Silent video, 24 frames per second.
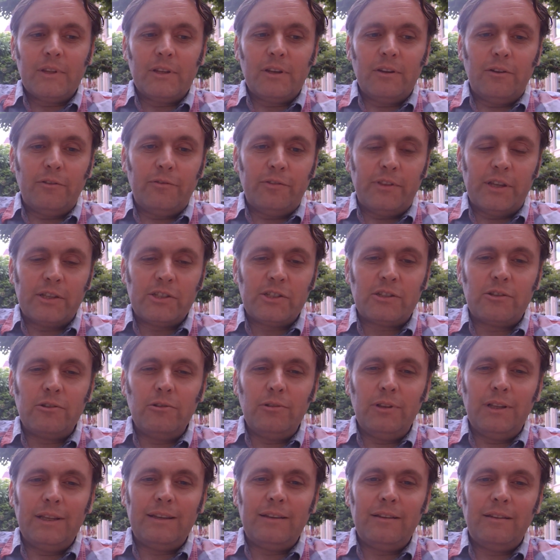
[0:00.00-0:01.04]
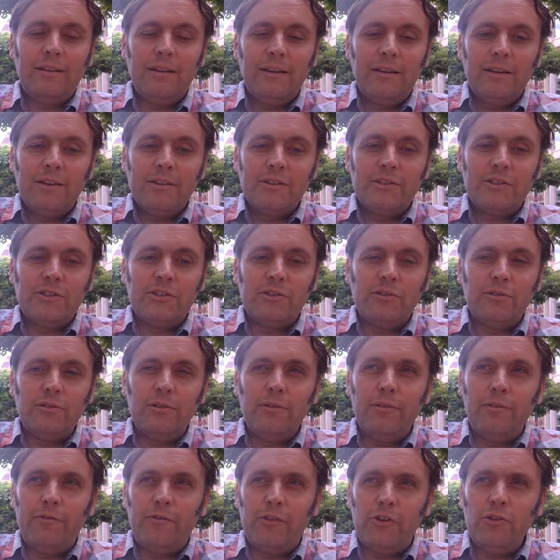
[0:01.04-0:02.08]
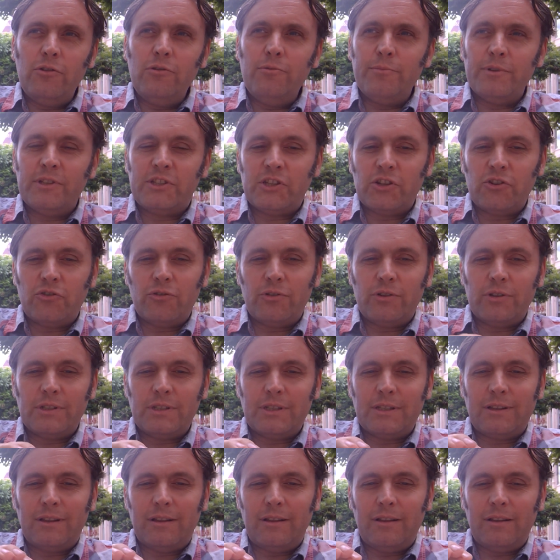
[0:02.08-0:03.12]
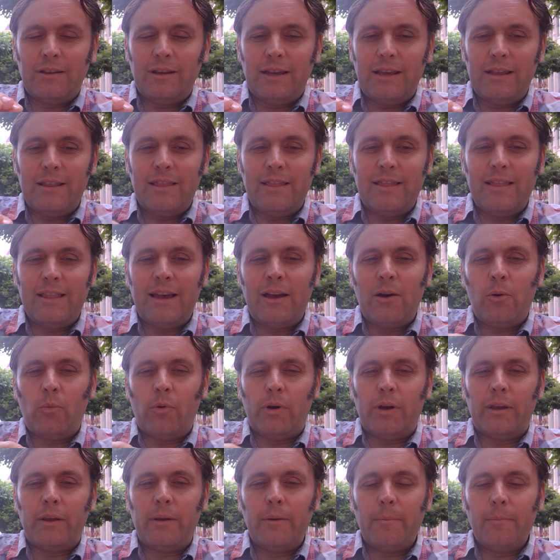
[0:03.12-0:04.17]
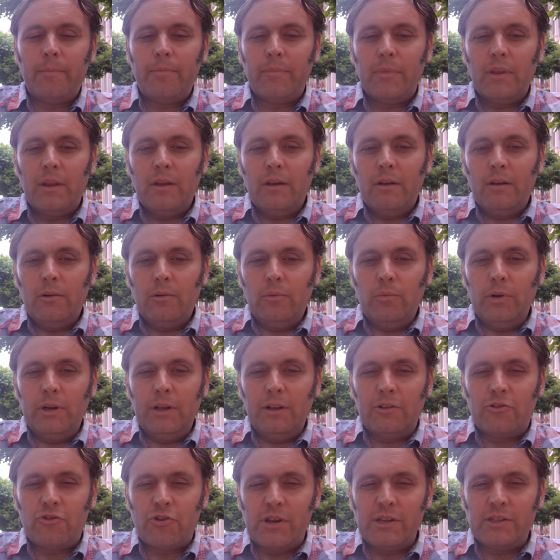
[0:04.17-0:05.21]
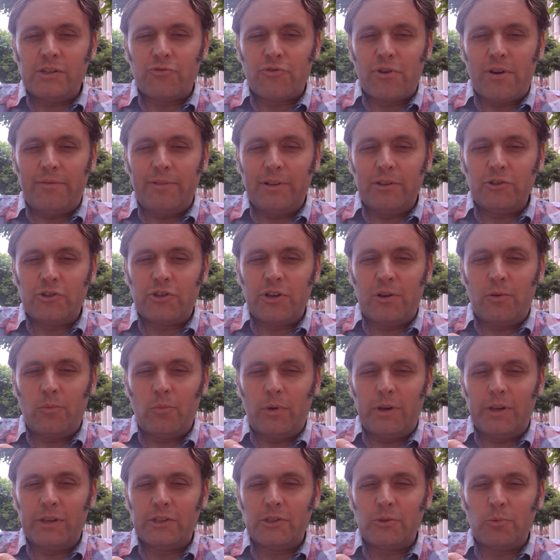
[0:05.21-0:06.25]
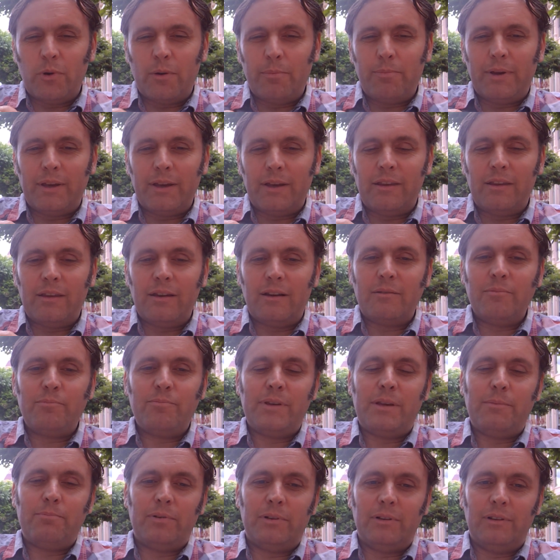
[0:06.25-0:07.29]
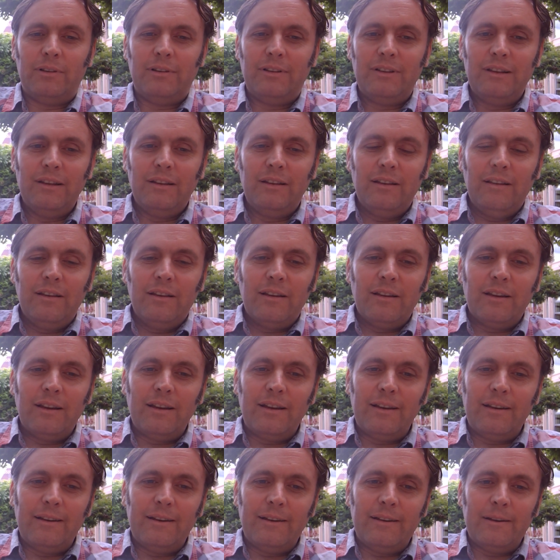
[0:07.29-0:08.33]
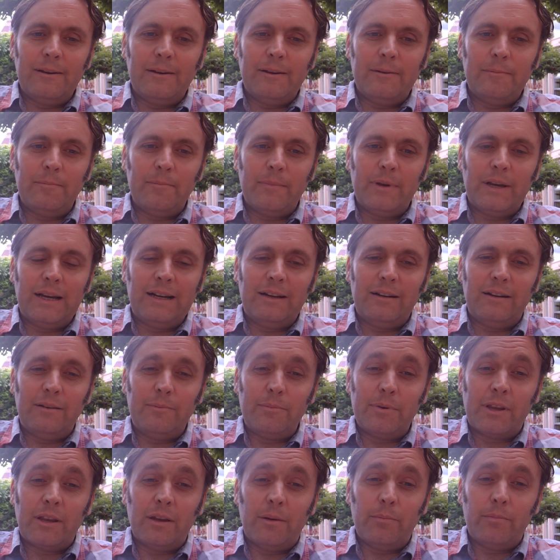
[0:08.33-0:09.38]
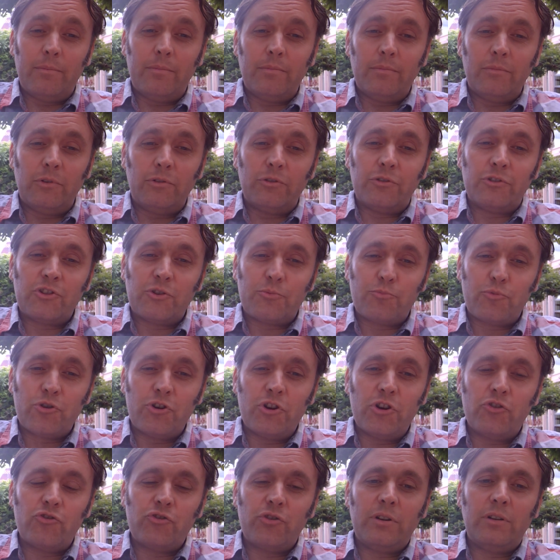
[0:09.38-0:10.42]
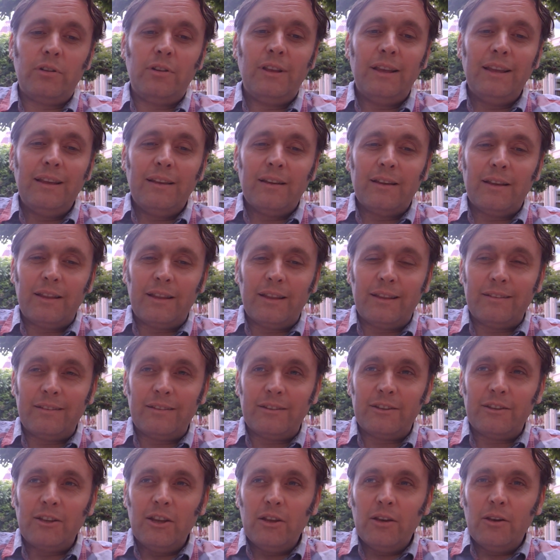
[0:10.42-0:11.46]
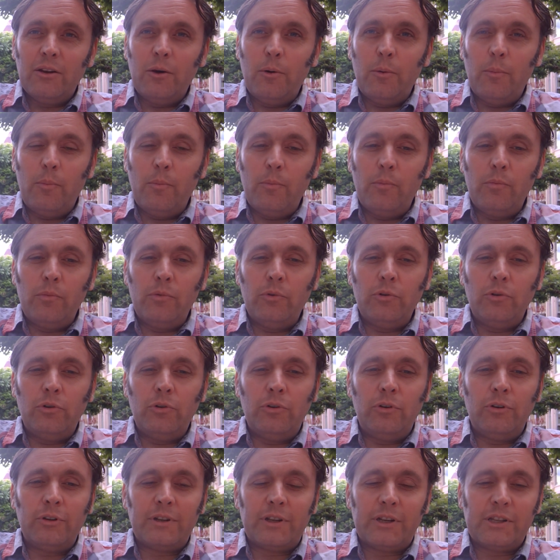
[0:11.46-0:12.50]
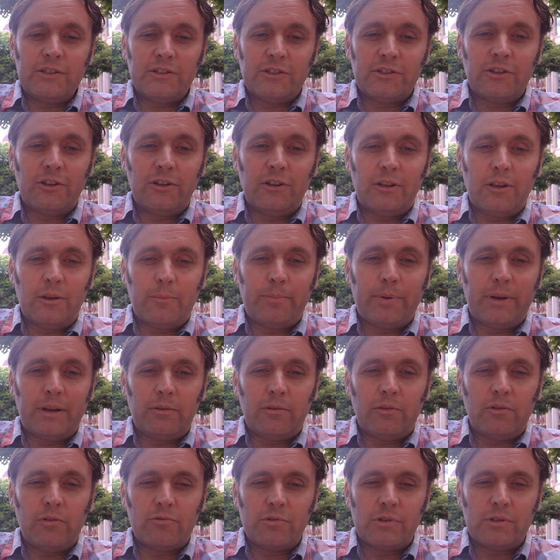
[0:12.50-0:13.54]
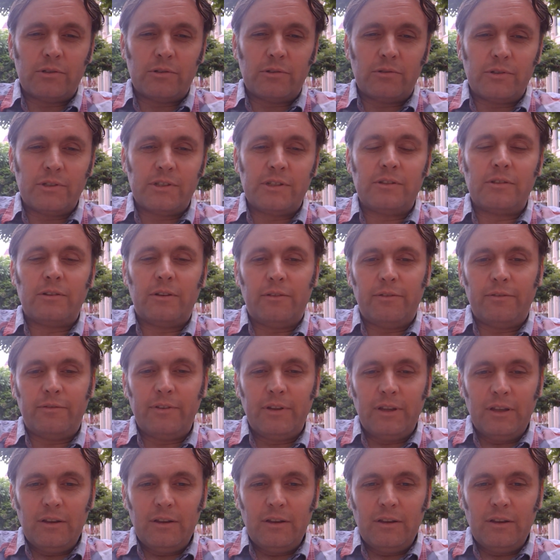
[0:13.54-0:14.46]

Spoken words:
of their schooling to view materials in that way, we'll create a revolution in Wales whereby young people become more entrepreneurial and more concerned about the resources of